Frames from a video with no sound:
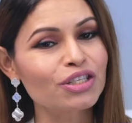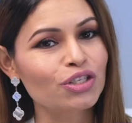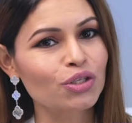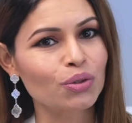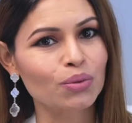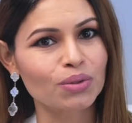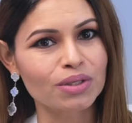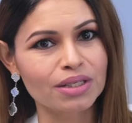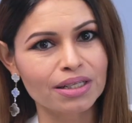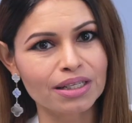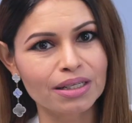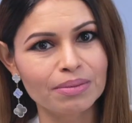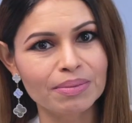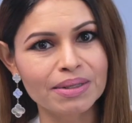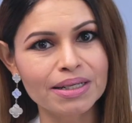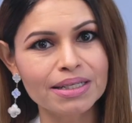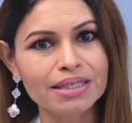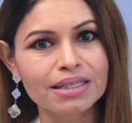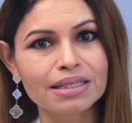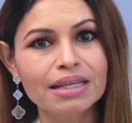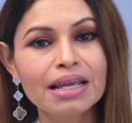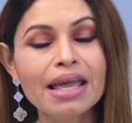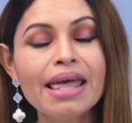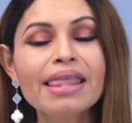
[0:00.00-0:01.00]
those
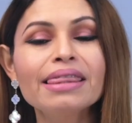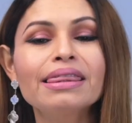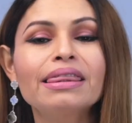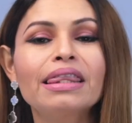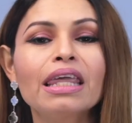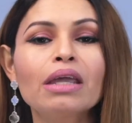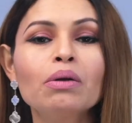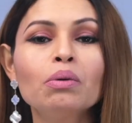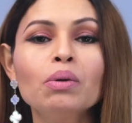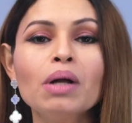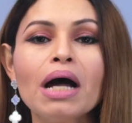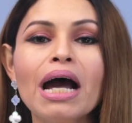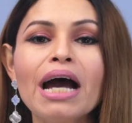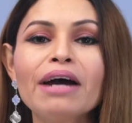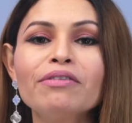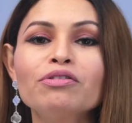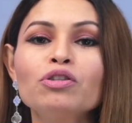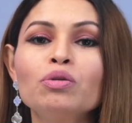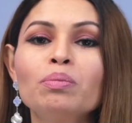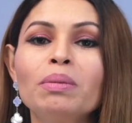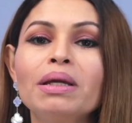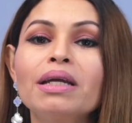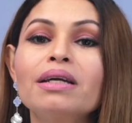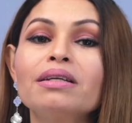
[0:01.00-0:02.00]
limits, they will
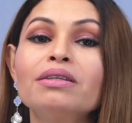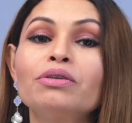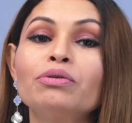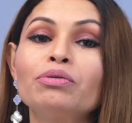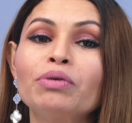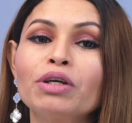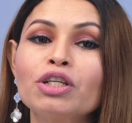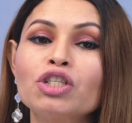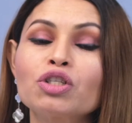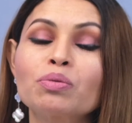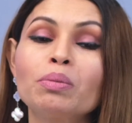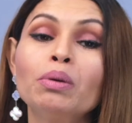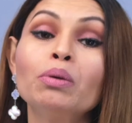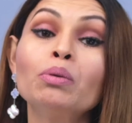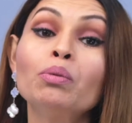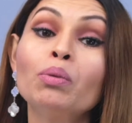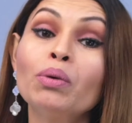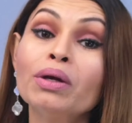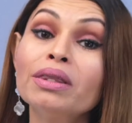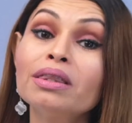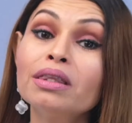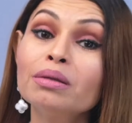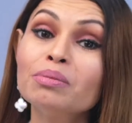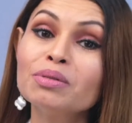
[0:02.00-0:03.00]
have to make an
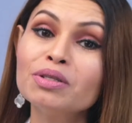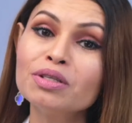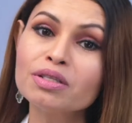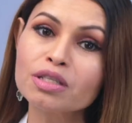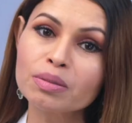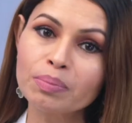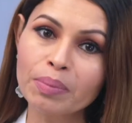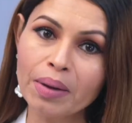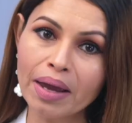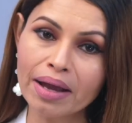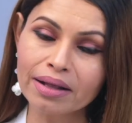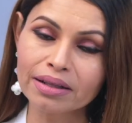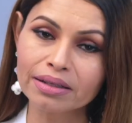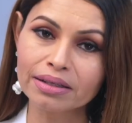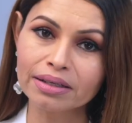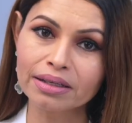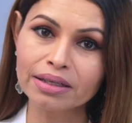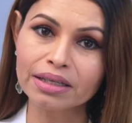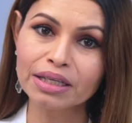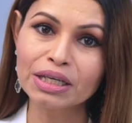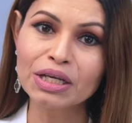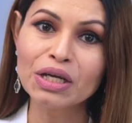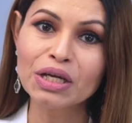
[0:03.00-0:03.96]
arrangement with the municipality